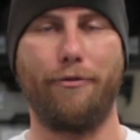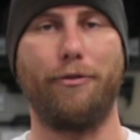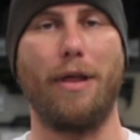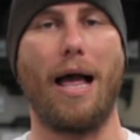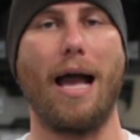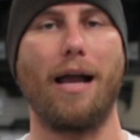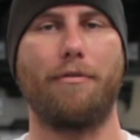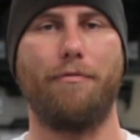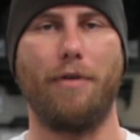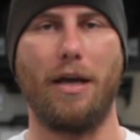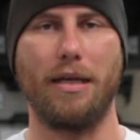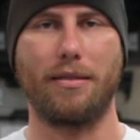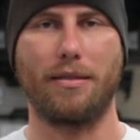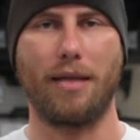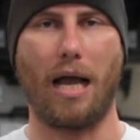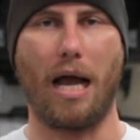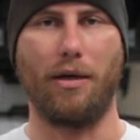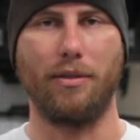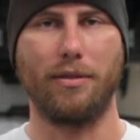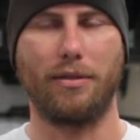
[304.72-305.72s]
flak vest
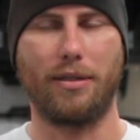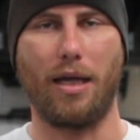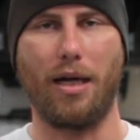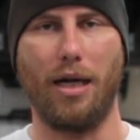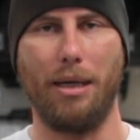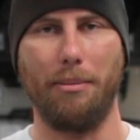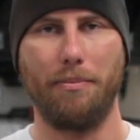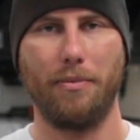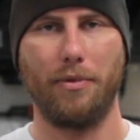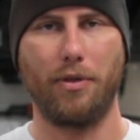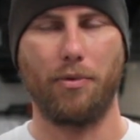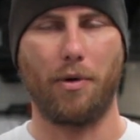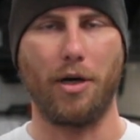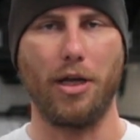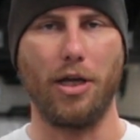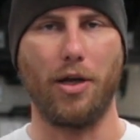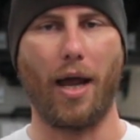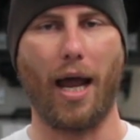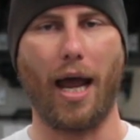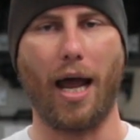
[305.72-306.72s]
style setup, to
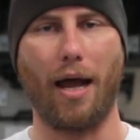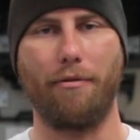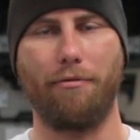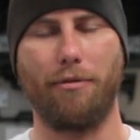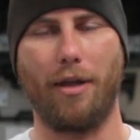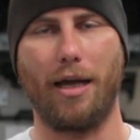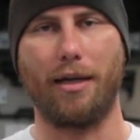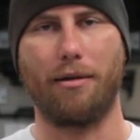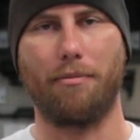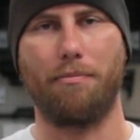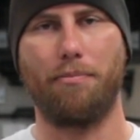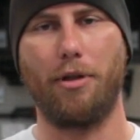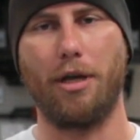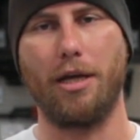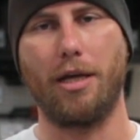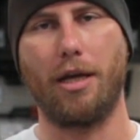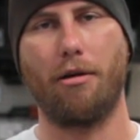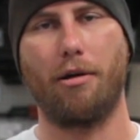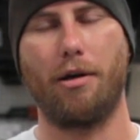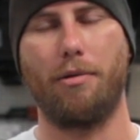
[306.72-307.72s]
where you have like a
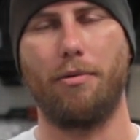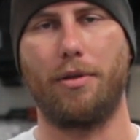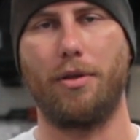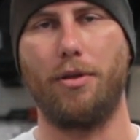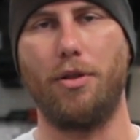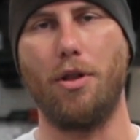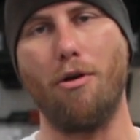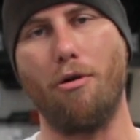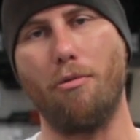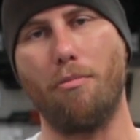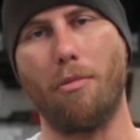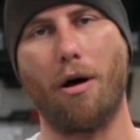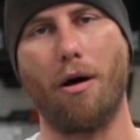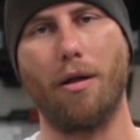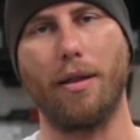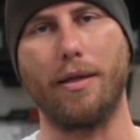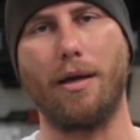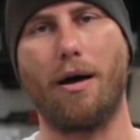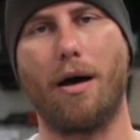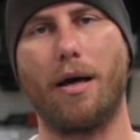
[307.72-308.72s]
plate carrier with no
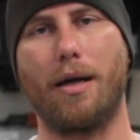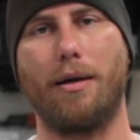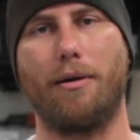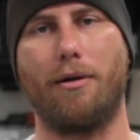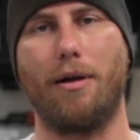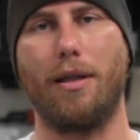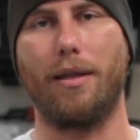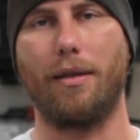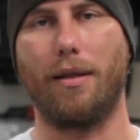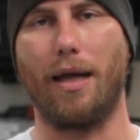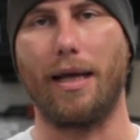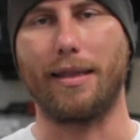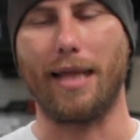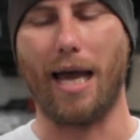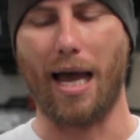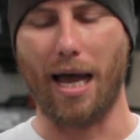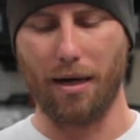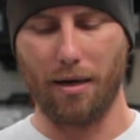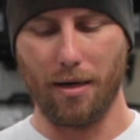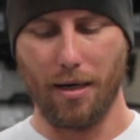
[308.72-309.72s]
Molle on it or anything like
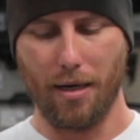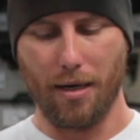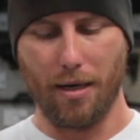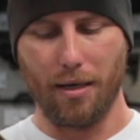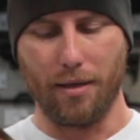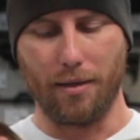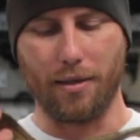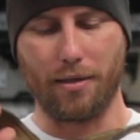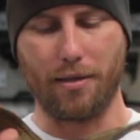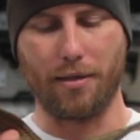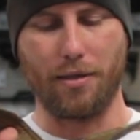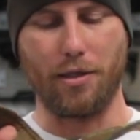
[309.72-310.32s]
that. This